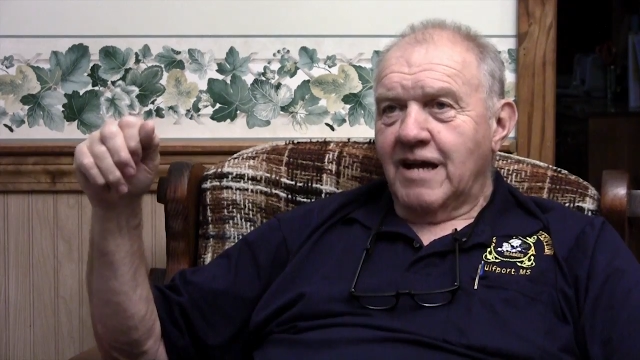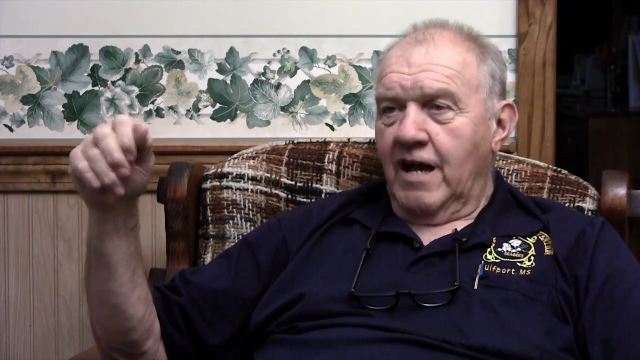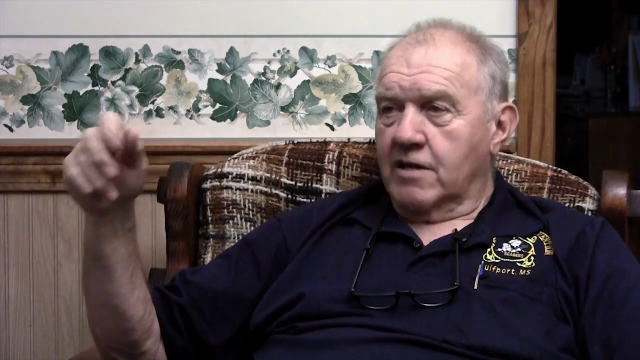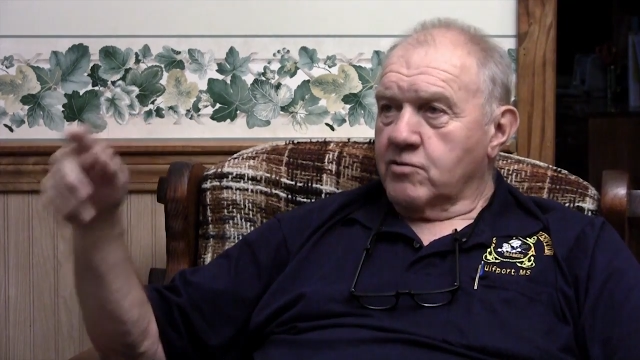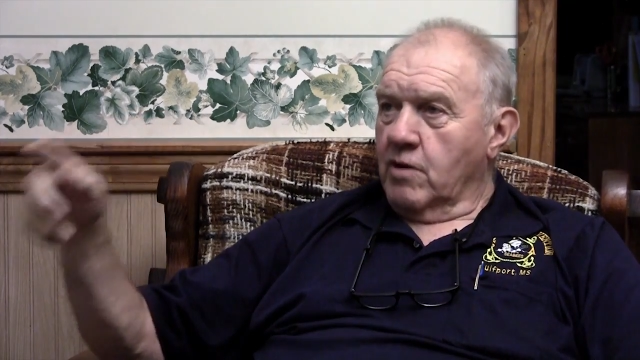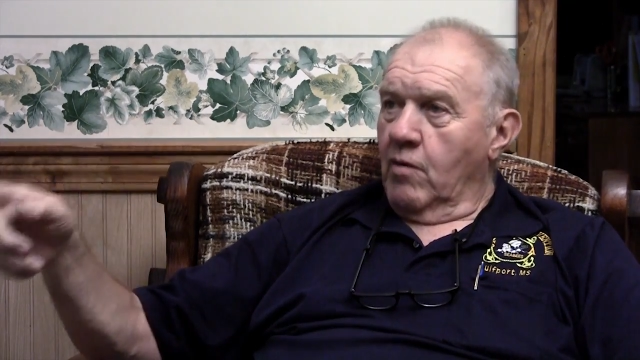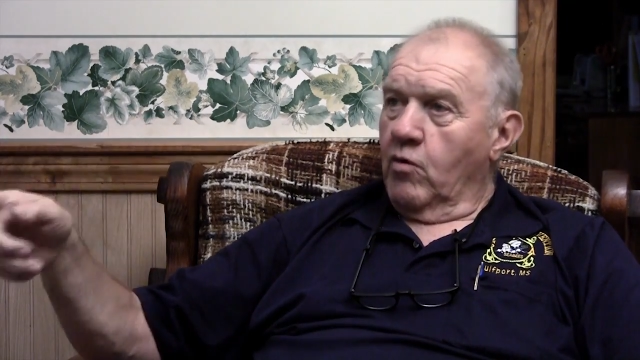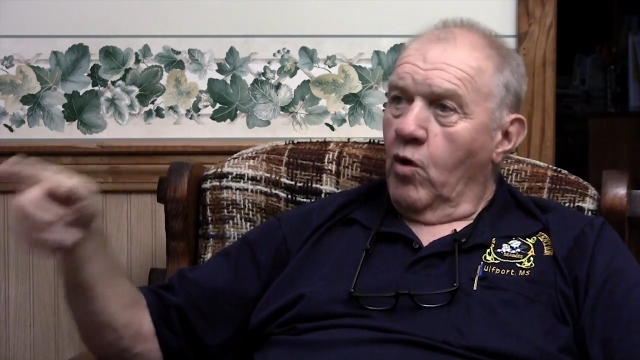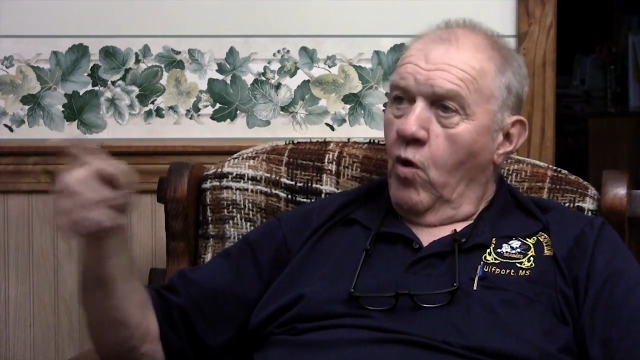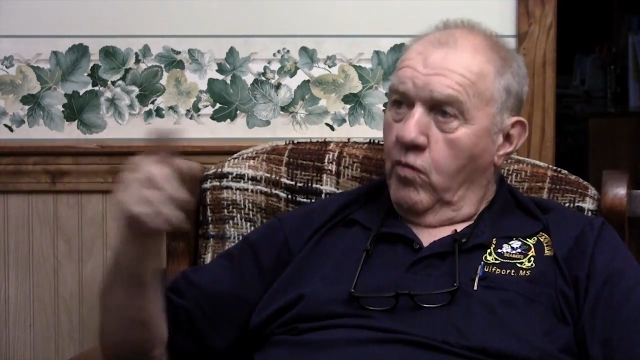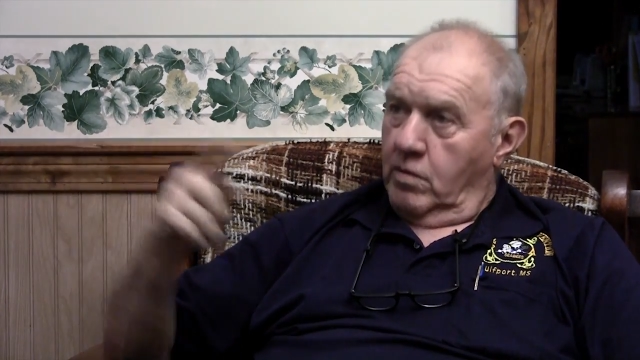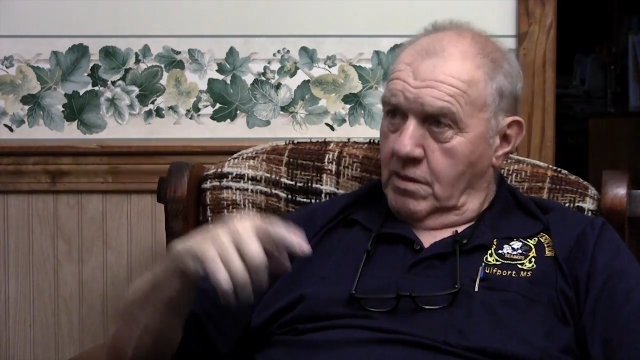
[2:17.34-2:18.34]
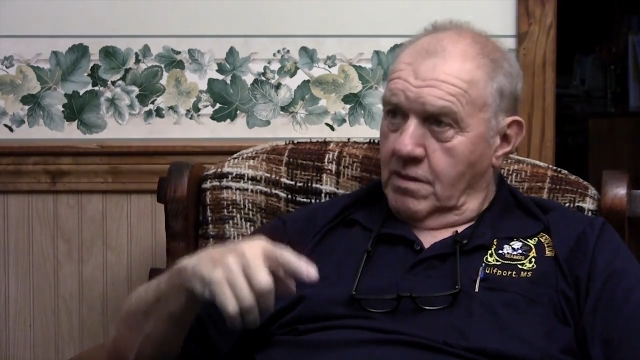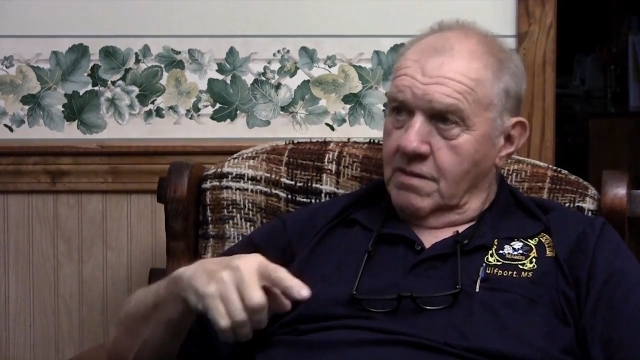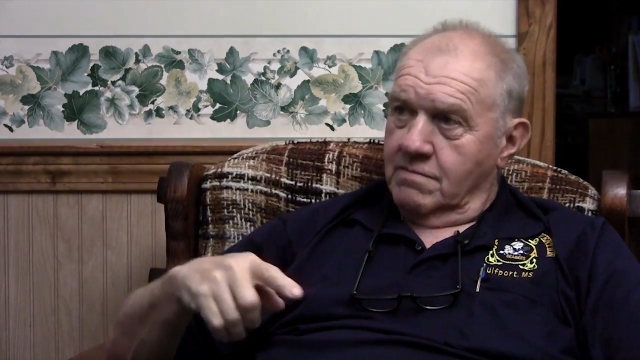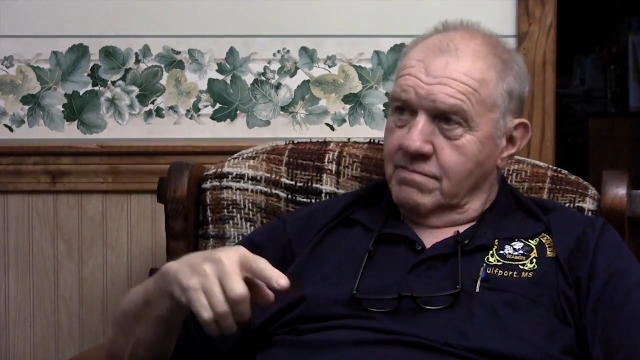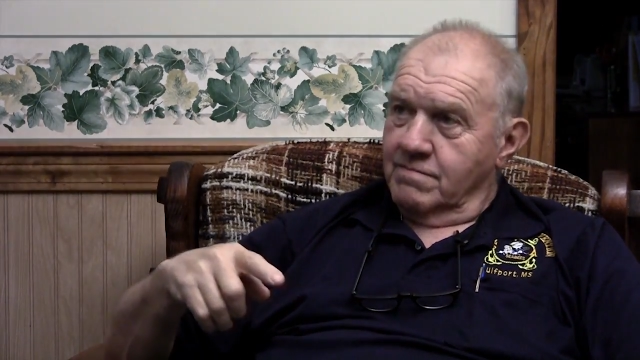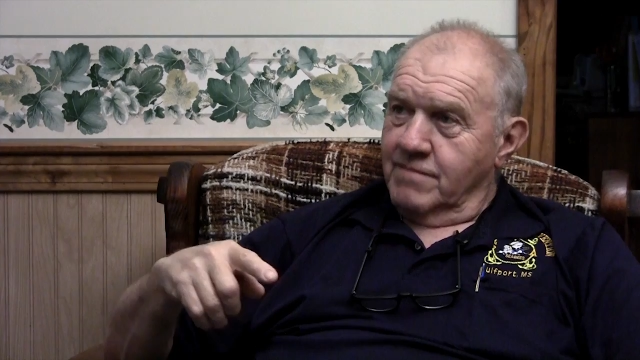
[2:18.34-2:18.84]
And so I went over to
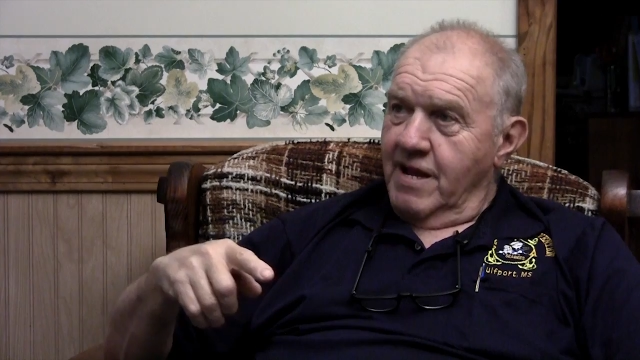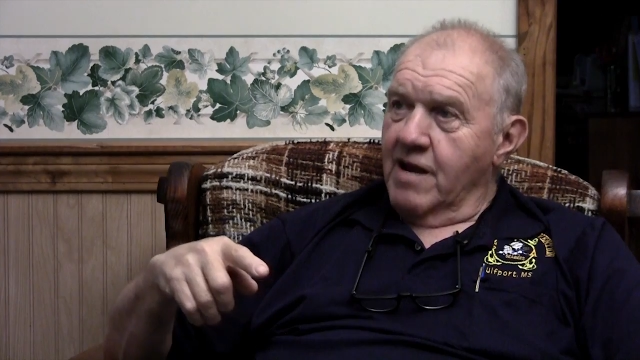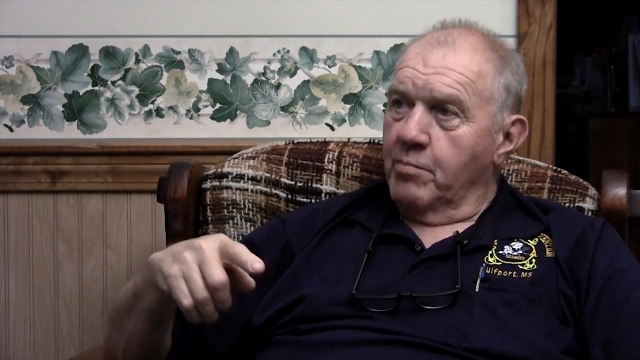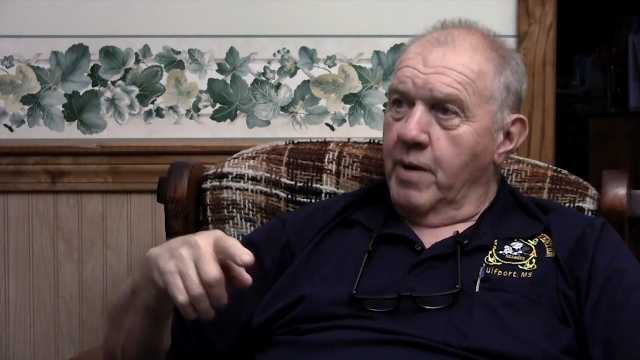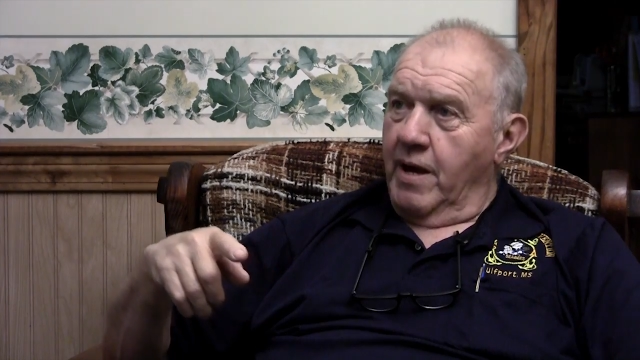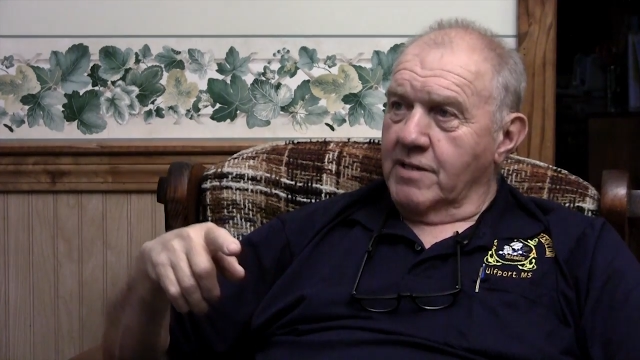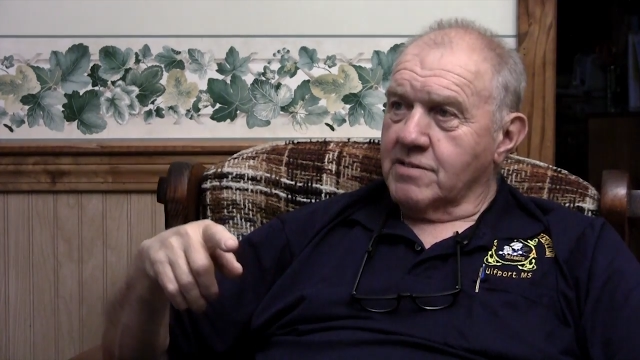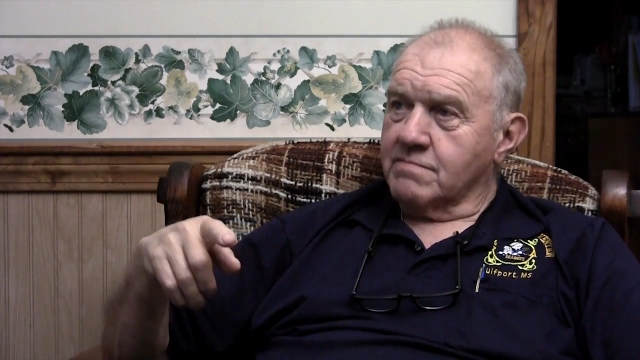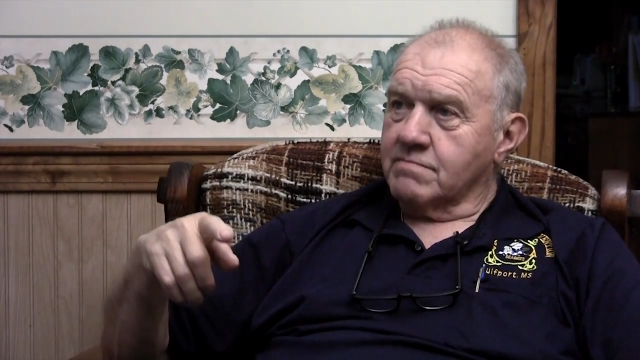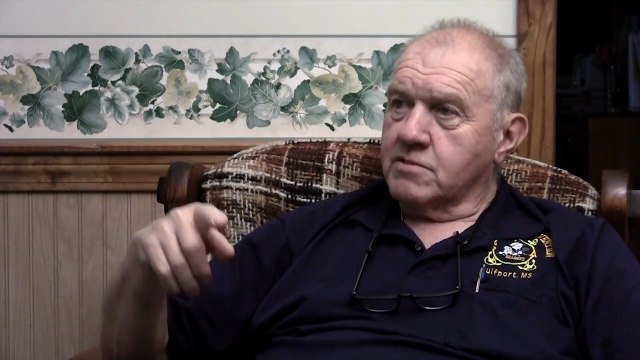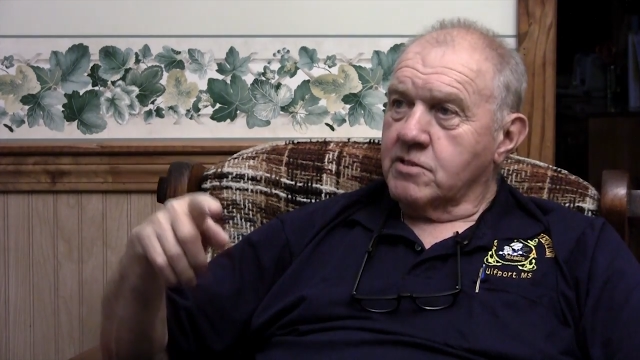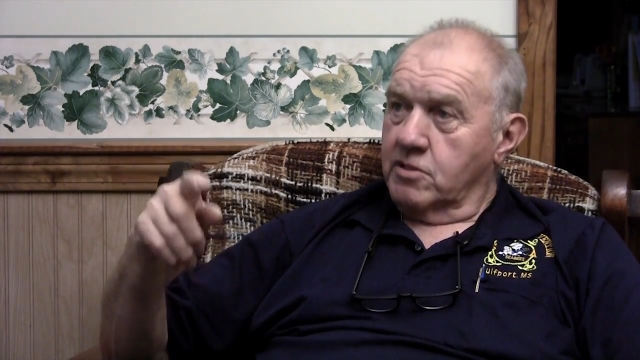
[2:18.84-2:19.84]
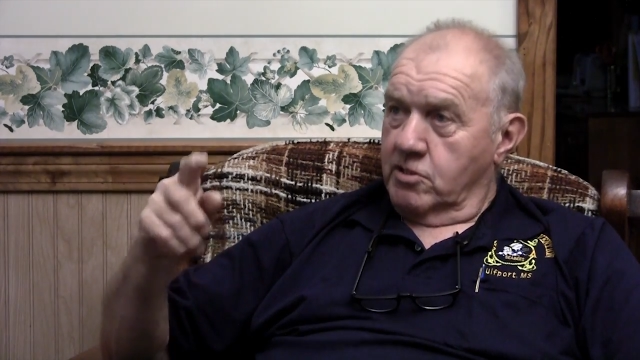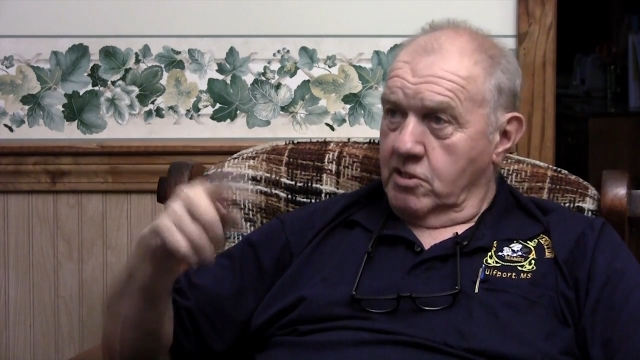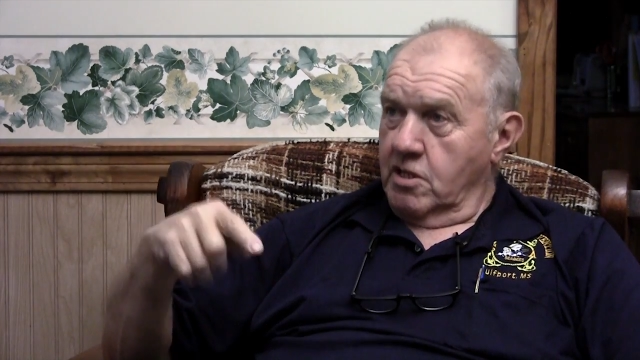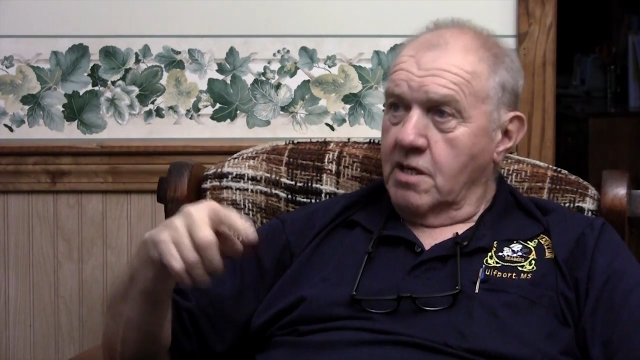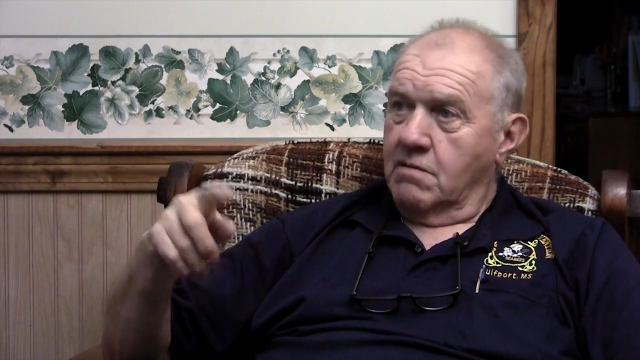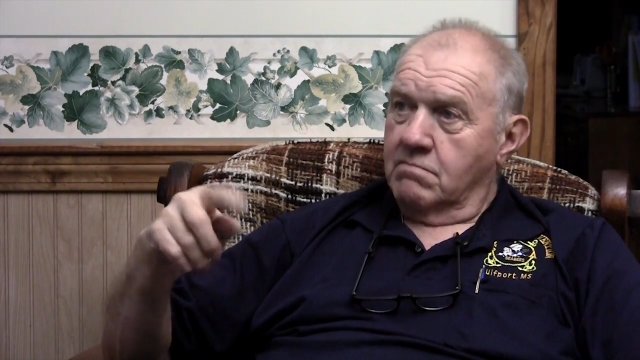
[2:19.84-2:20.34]
the air base to
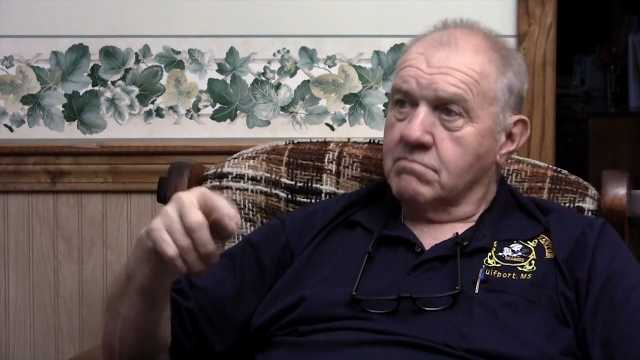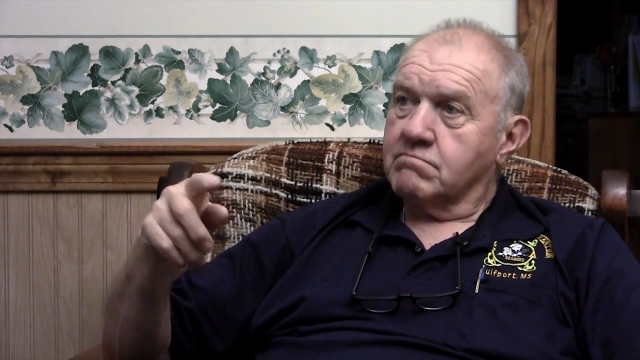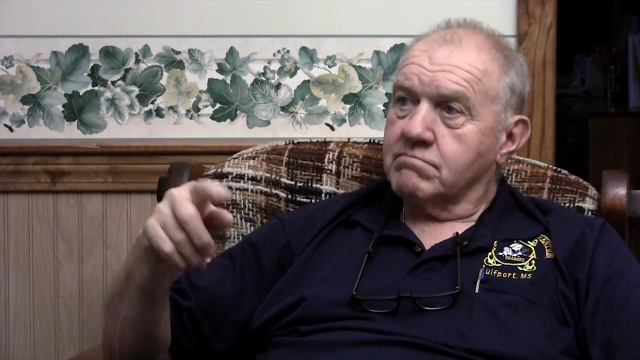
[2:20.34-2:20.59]
see